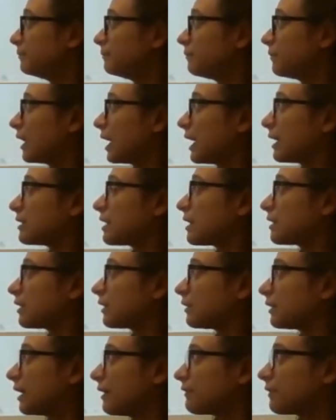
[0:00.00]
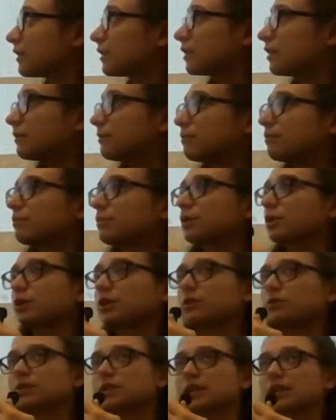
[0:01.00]
And then the liver
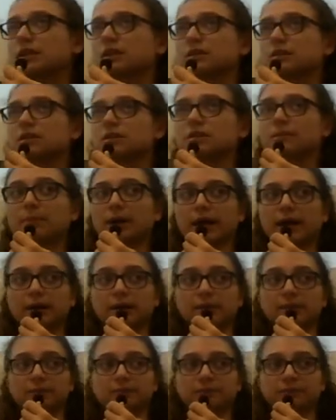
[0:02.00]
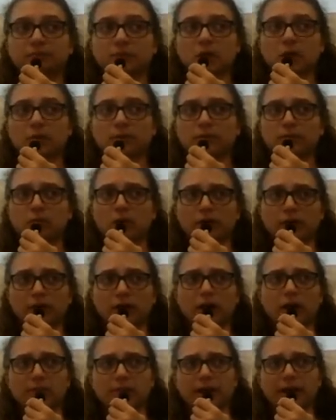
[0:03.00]
produces the bile, while the
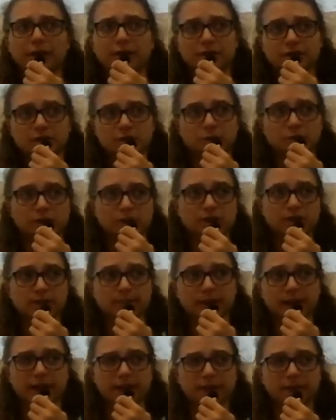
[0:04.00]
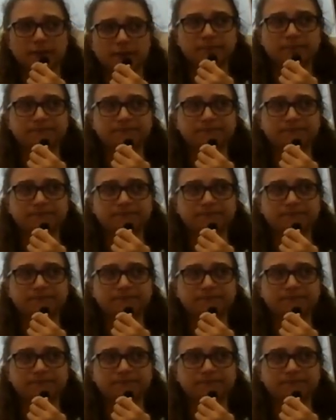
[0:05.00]
gallbladder stores the bile.